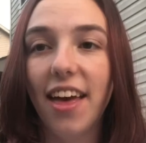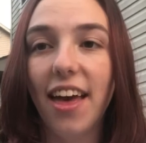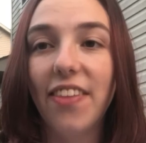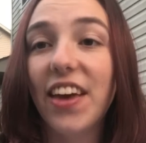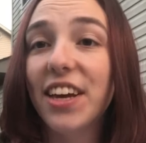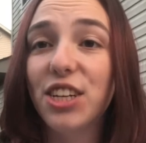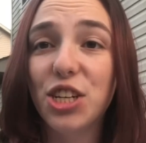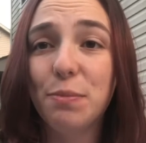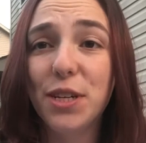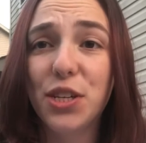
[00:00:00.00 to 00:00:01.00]
And that can
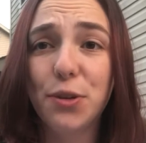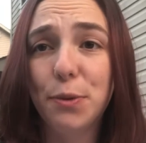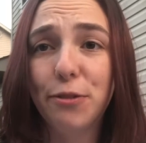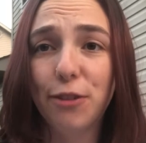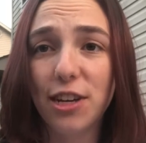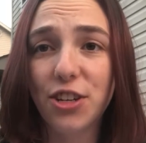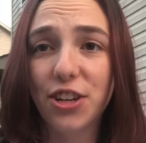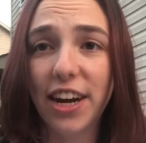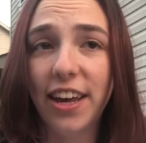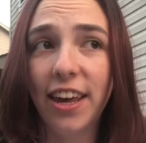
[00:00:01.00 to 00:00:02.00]
just be super
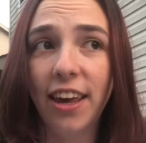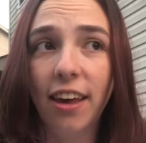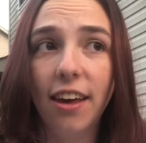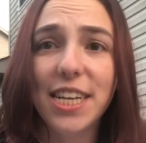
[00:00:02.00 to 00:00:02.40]
frustrating,